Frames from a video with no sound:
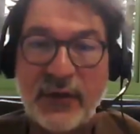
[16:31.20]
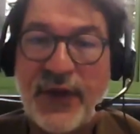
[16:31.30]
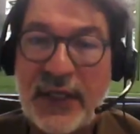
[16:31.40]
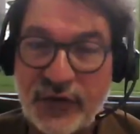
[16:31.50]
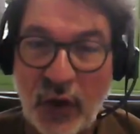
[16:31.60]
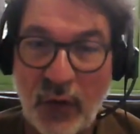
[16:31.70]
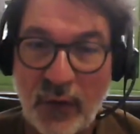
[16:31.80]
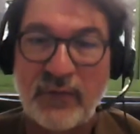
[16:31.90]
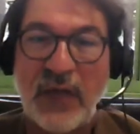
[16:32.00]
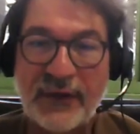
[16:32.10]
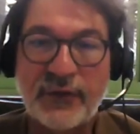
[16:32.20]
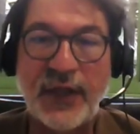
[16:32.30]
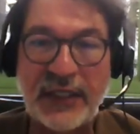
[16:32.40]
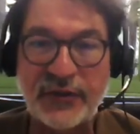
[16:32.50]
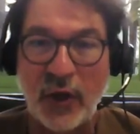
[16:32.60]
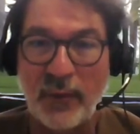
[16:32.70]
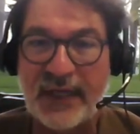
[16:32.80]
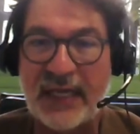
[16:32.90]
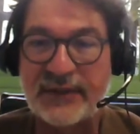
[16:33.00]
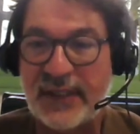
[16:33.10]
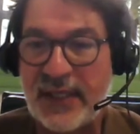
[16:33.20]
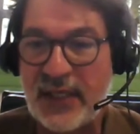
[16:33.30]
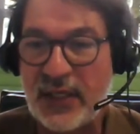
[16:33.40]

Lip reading: I do think so. I do think so, because